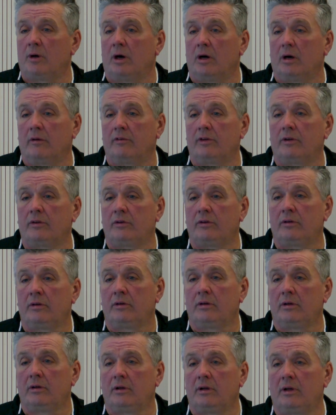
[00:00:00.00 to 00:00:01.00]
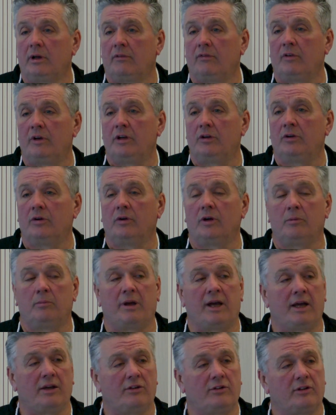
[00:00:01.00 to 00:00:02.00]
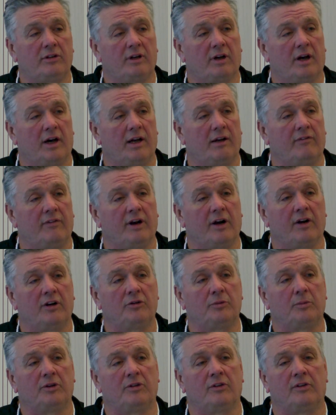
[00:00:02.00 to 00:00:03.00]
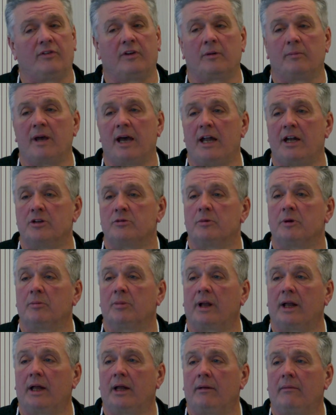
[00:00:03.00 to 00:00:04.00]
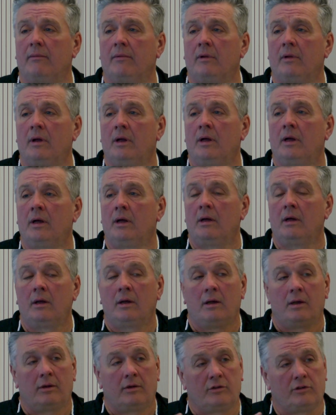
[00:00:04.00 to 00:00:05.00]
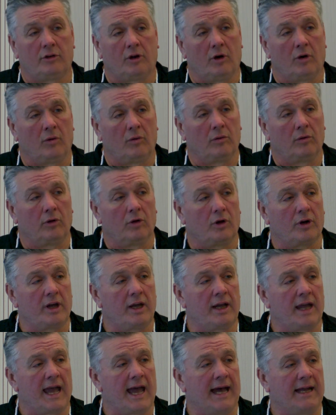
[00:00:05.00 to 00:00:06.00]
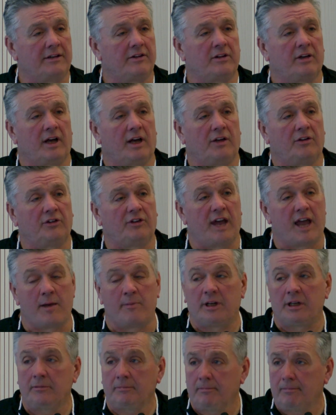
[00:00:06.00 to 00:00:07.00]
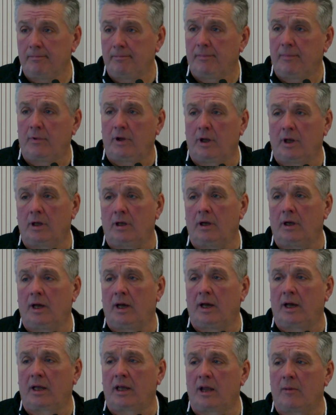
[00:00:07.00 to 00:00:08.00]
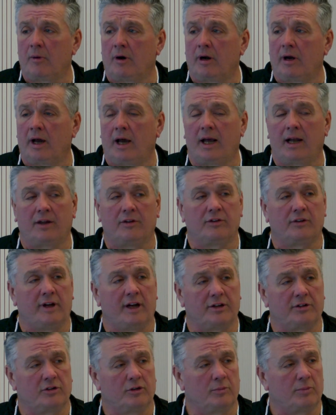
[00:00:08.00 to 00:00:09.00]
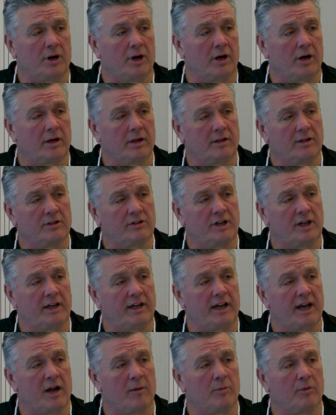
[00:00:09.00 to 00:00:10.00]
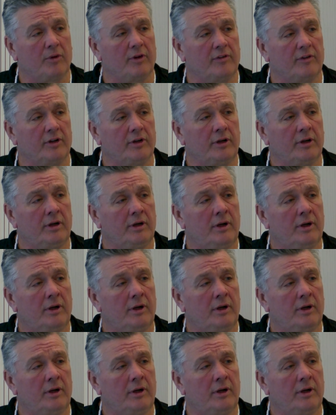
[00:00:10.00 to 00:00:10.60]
harvest. if we do it based on a very specific management plan. So looking at salmon in Cape Breton Highlands National Park in the Shetty Camp River,